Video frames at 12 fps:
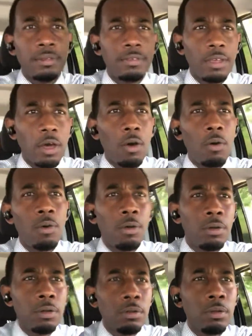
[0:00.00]
So,
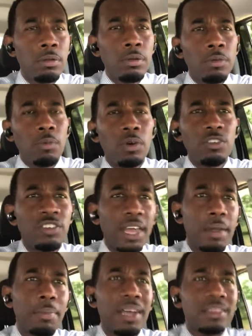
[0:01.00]
we'll
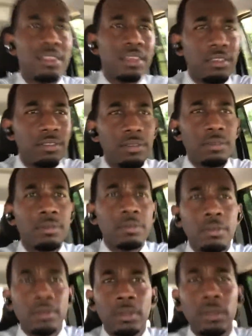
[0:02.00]
chat about
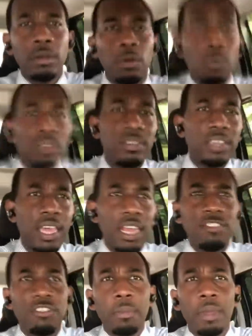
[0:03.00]
this. Once again,
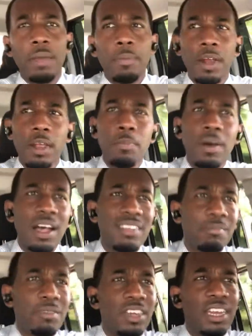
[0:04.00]
it's your man Barry Bonds.
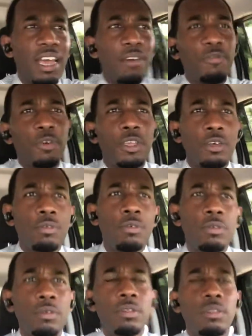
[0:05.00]
I'm looking out for you.
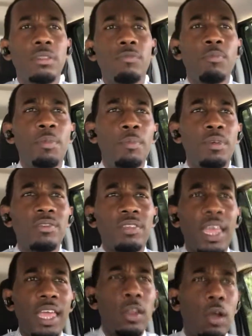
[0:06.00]
Remember, it's the
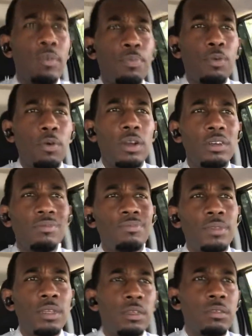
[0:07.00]
A&R Report.
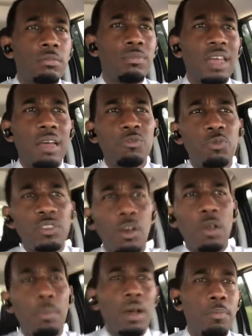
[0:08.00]
Sometimes we
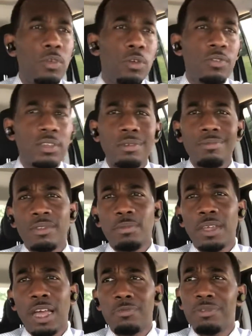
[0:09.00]
talk about music.
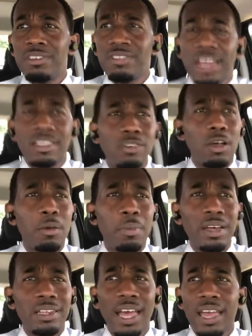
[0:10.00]
Sometimes we just got to talk
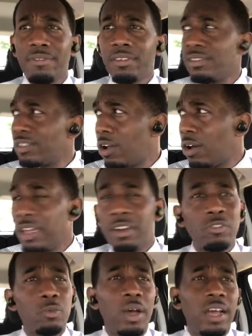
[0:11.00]
about life, because it all
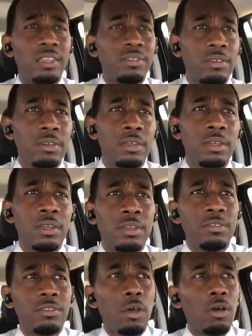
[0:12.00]
intertwines.
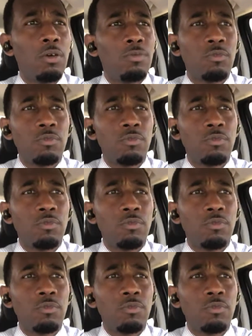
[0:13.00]
So,